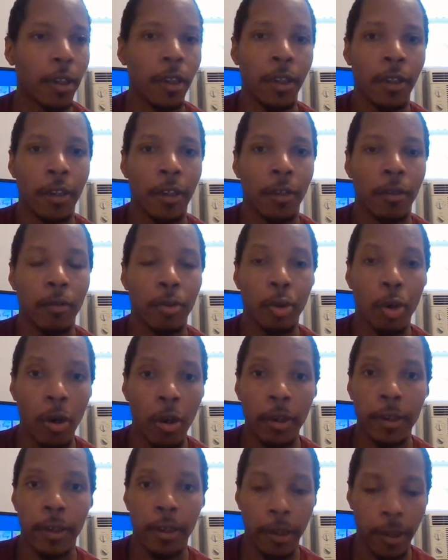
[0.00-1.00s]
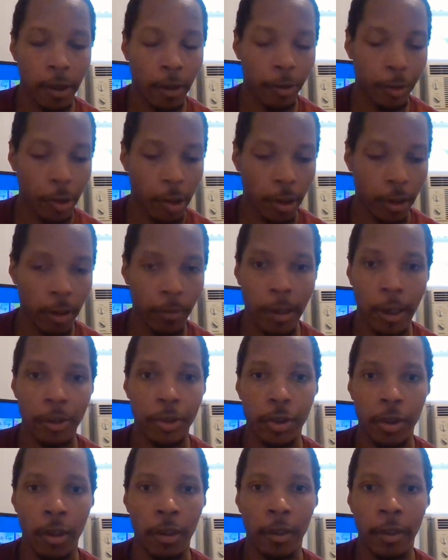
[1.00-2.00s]
you know, talking
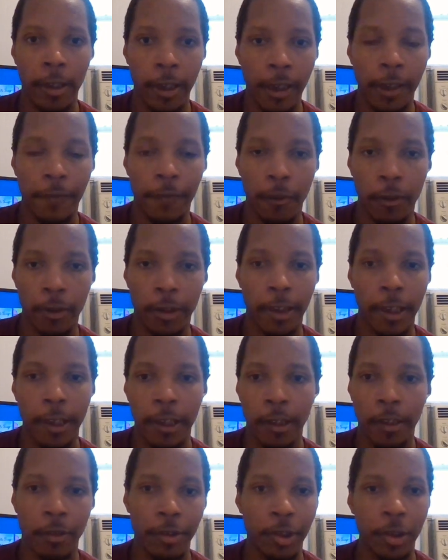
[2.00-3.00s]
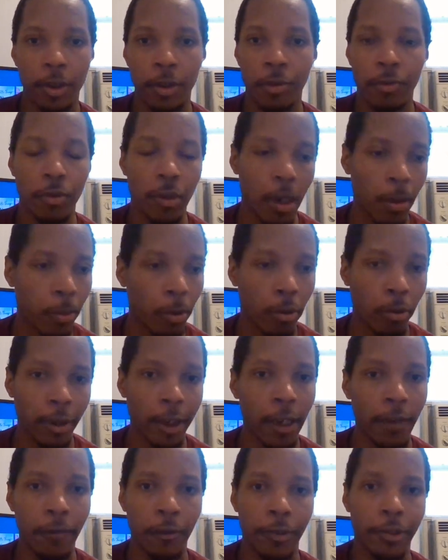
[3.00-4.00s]
about Charlotte as far as, like, you know, she's in trouble or
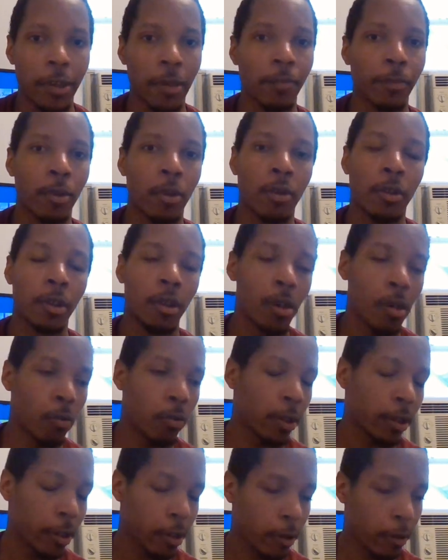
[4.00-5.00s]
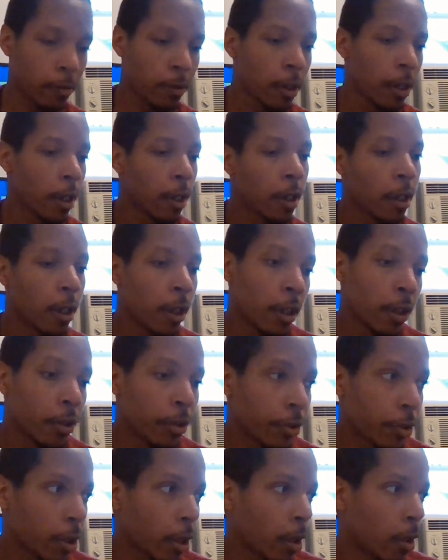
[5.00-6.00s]
whatever, something going on with her.
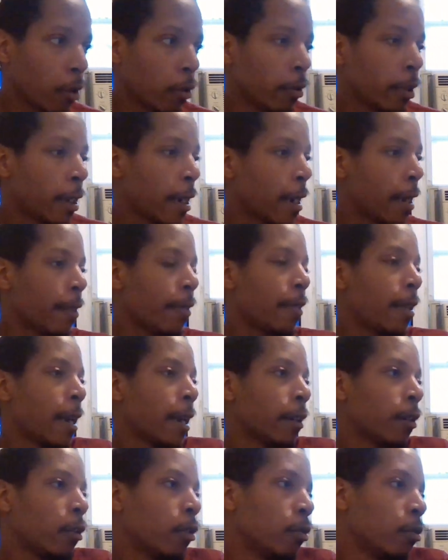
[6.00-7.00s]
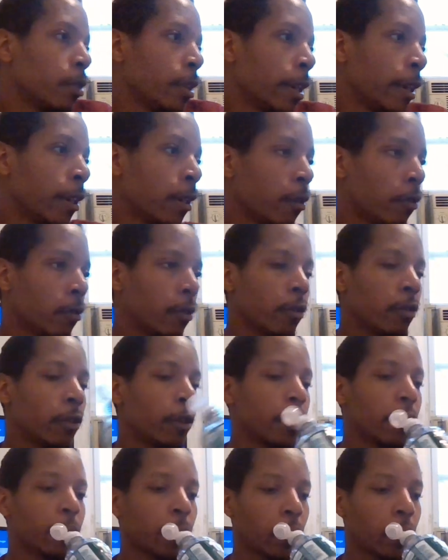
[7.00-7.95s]
So we got that whole thing going on.